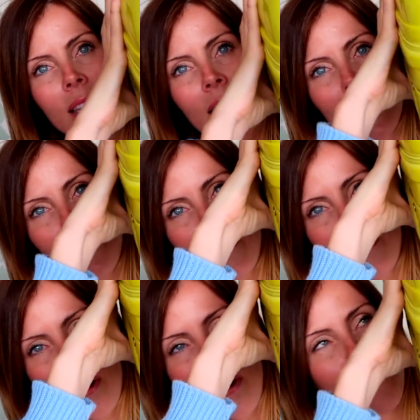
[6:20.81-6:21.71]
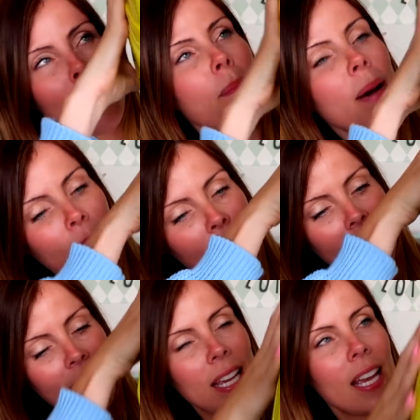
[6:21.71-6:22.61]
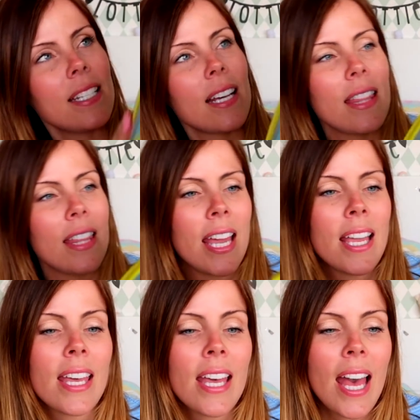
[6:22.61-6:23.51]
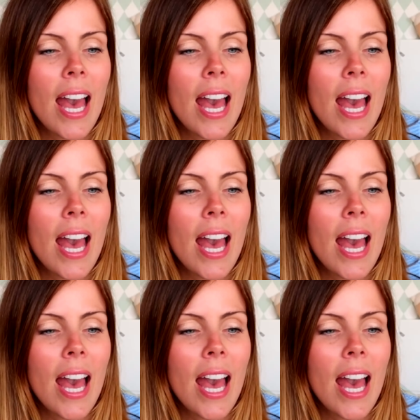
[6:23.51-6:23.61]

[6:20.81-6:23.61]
These were from my first years, I think,